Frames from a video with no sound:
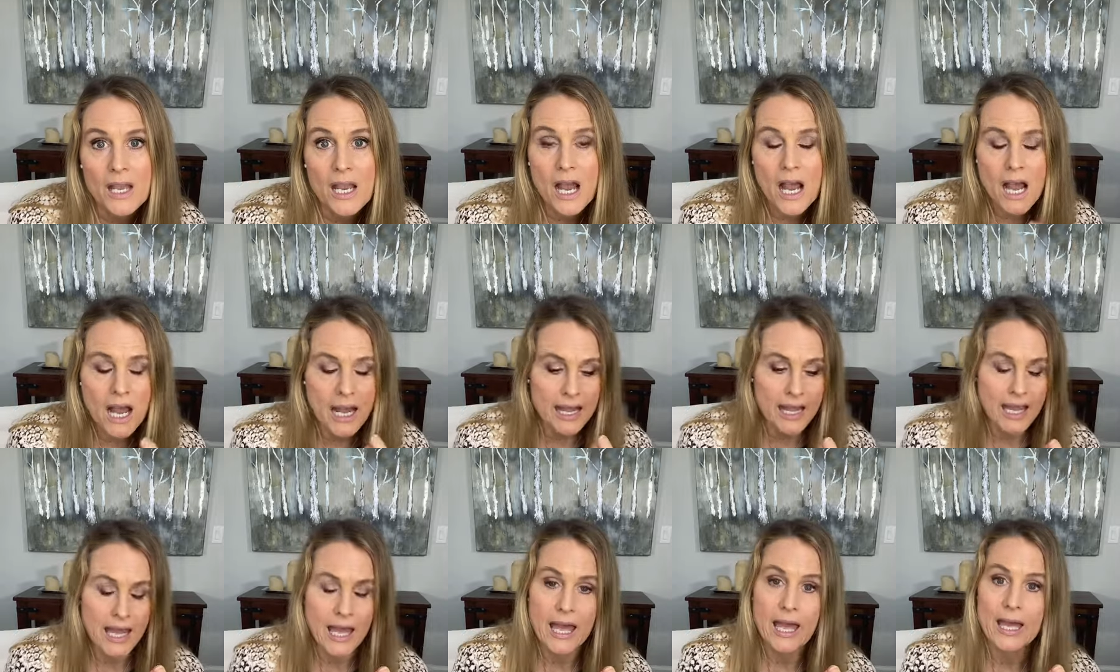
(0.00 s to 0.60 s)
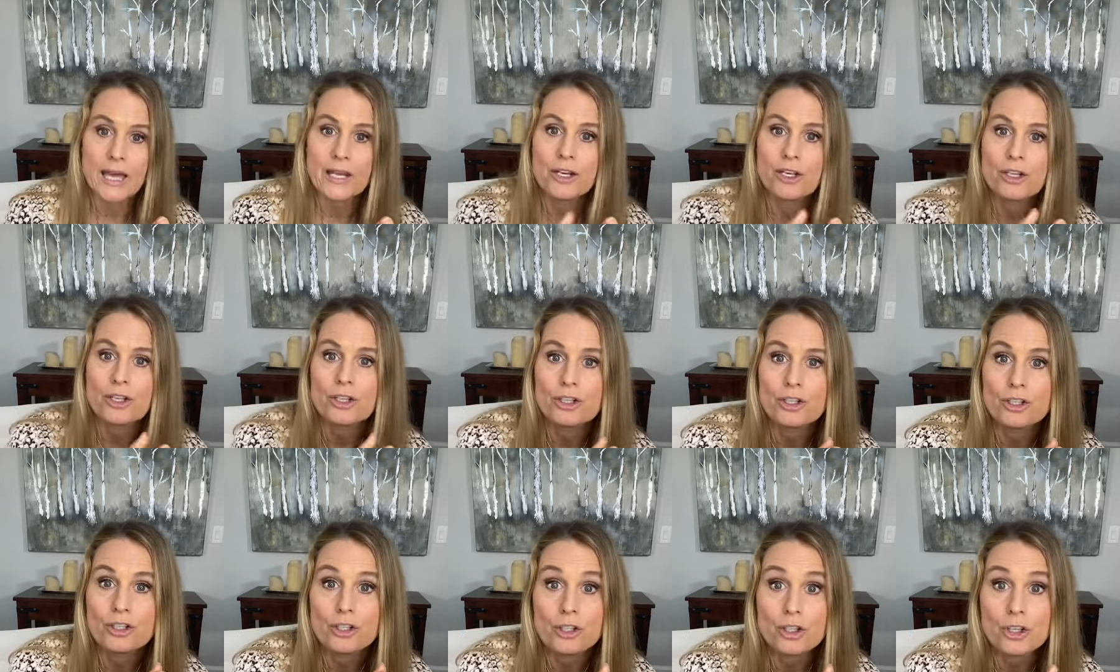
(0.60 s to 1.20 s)
I had
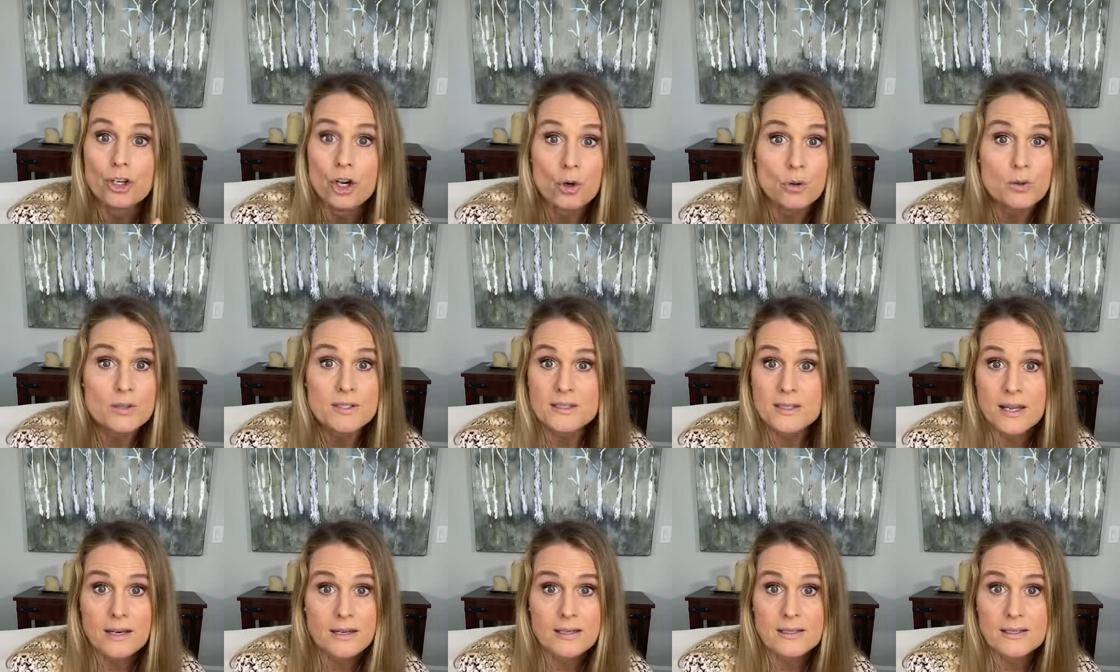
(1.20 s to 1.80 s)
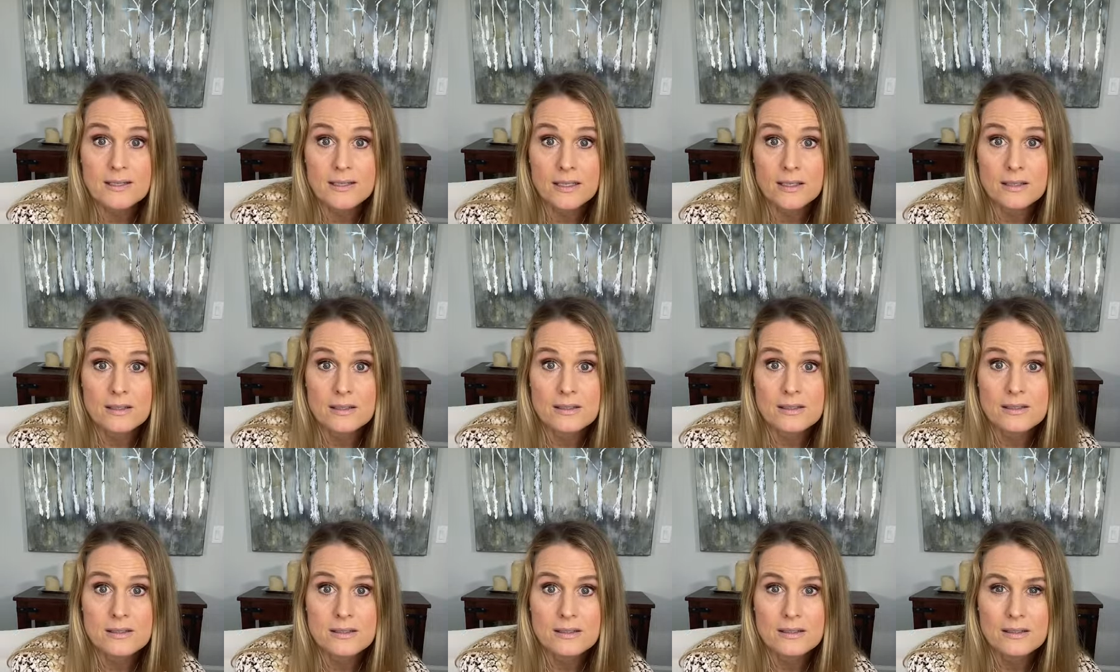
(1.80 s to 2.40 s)
no study
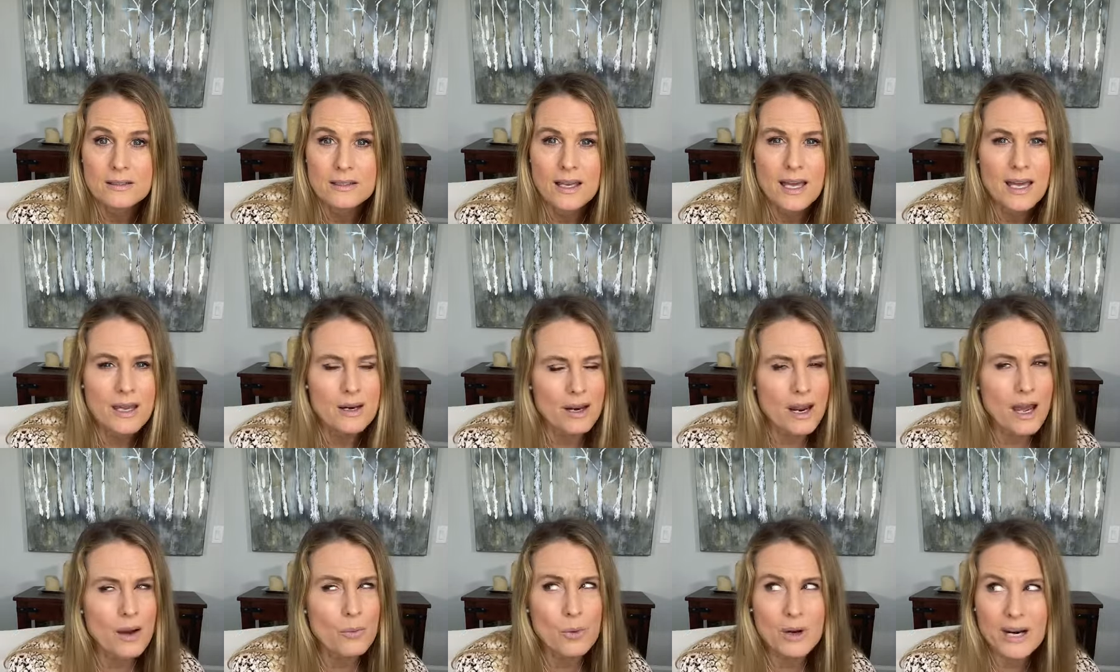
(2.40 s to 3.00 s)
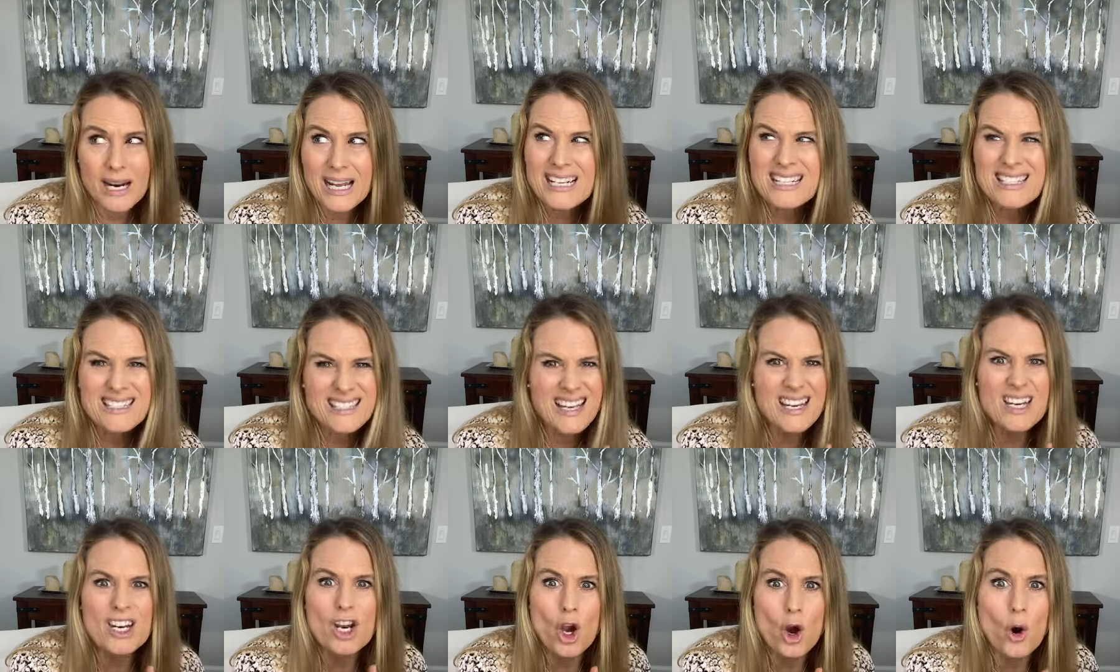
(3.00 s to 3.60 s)
skills. And when I
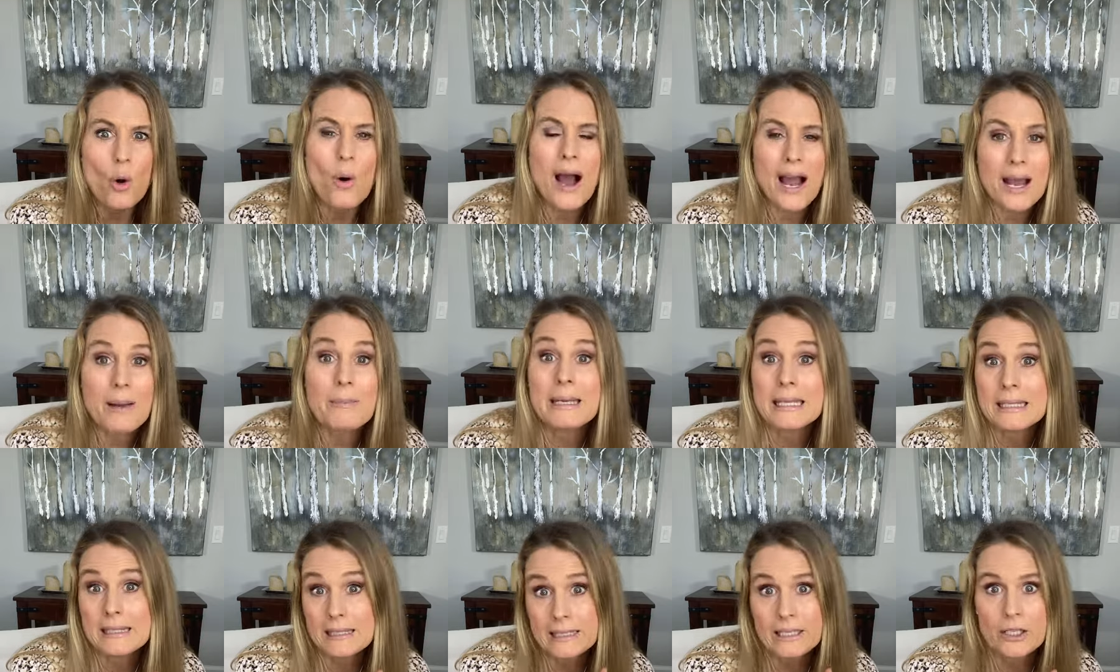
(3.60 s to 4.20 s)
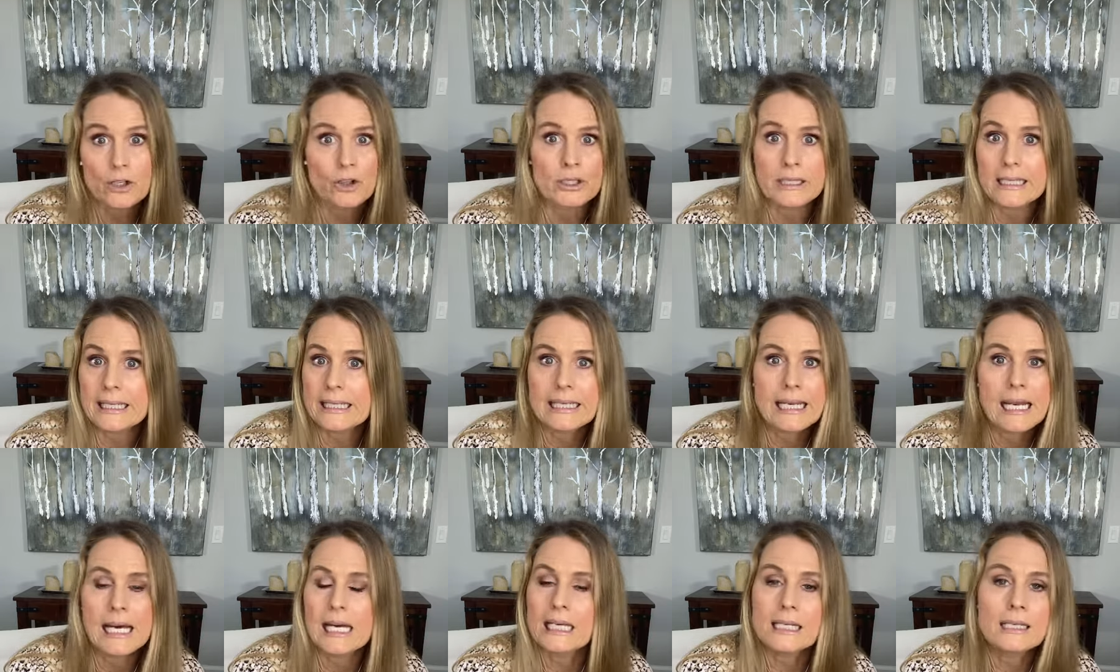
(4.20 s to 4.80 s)
say no, I mean literally
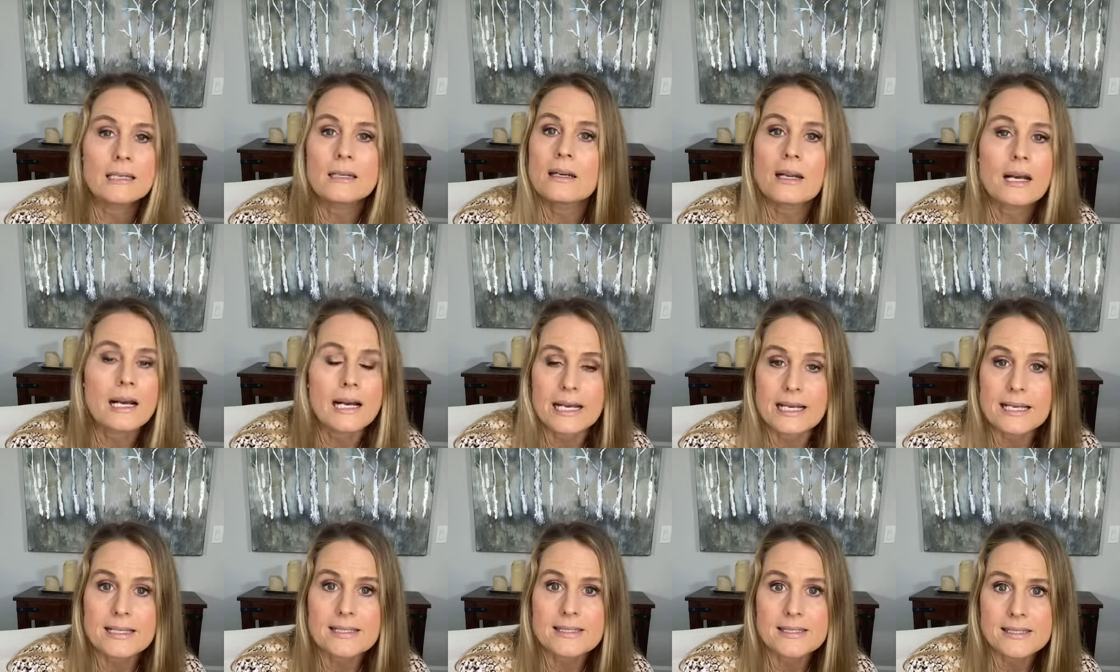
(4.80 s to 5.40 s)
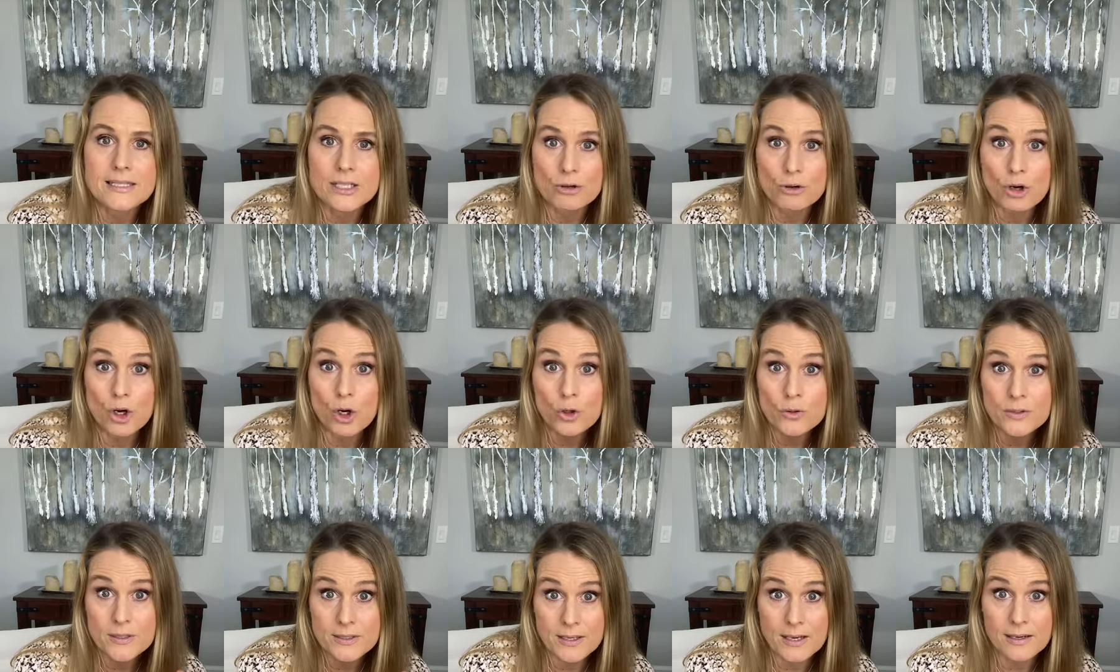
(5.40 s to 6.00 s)
none. I had zero
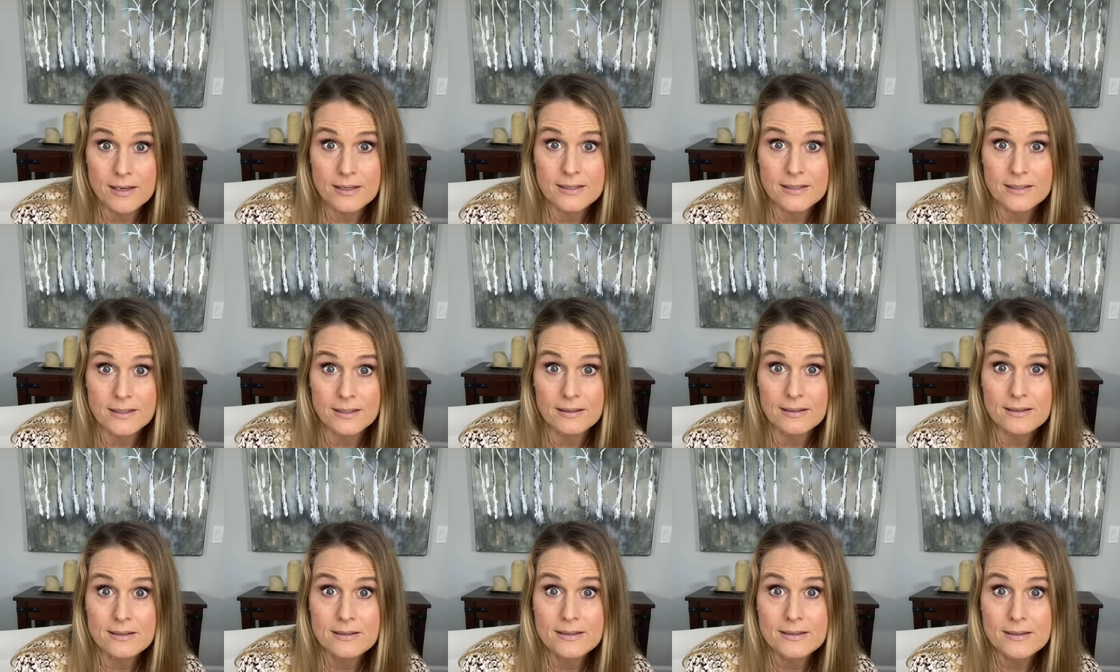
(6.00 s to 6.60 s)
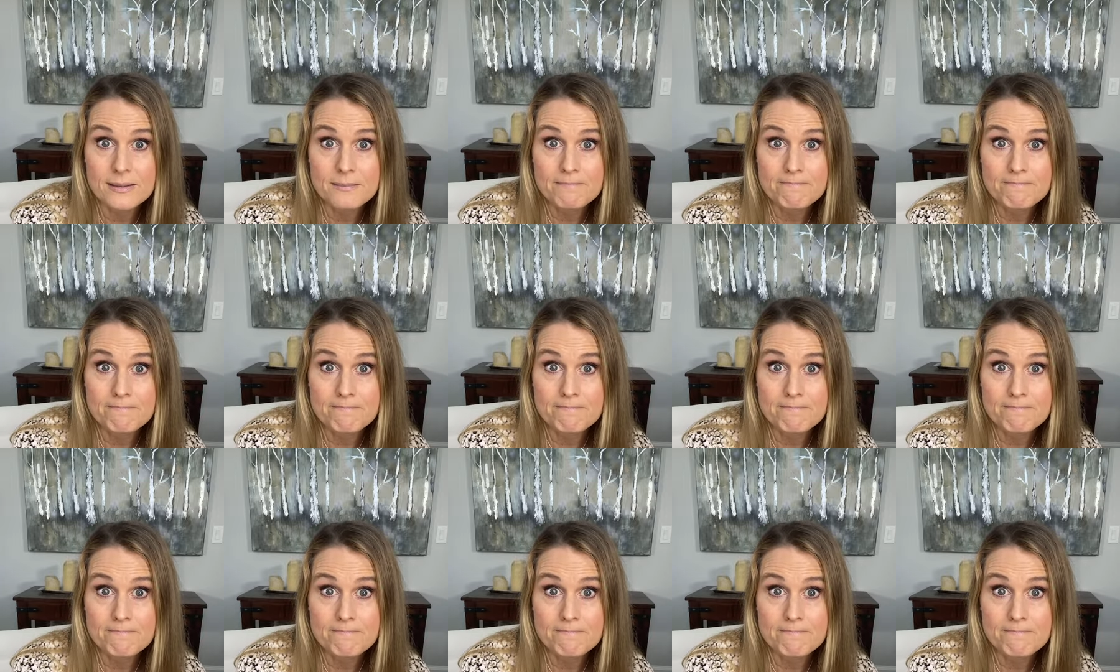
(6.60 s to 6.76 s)
study skills.